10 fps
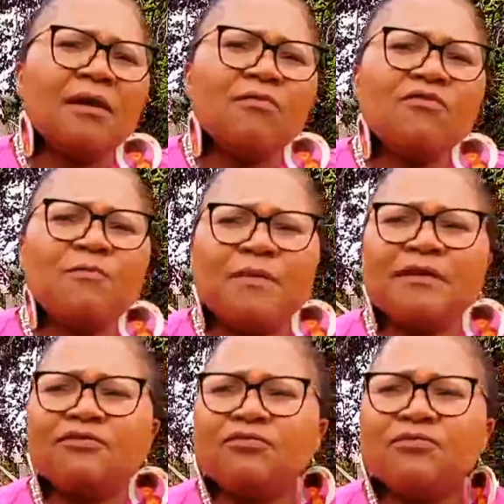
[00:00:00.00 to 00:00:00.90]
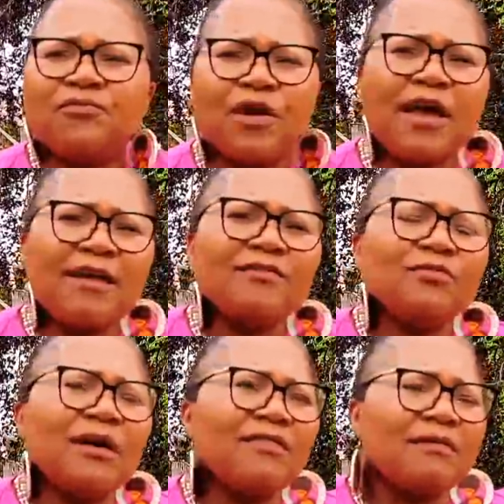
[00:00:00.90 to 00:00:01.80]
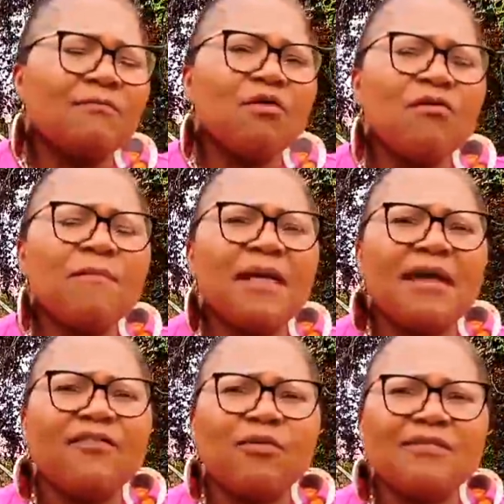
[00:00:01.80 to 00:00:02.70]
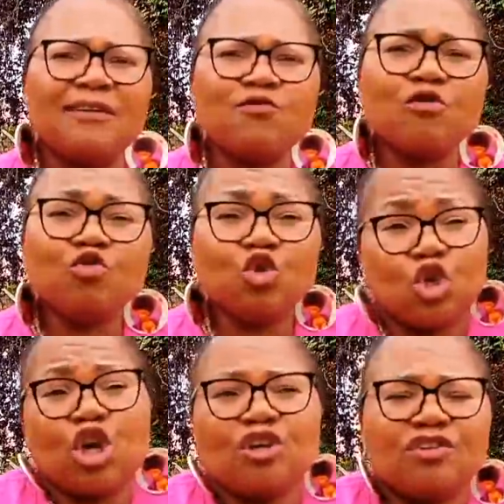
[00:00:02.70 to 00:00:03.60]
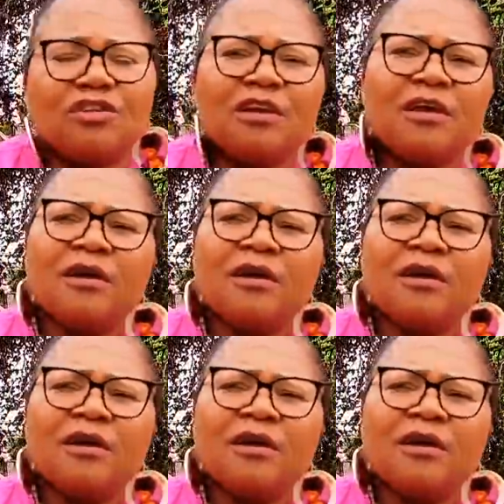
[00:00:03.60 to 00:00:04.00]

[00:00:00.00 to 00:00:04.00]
We speak to friends. More women are the ones that go to church.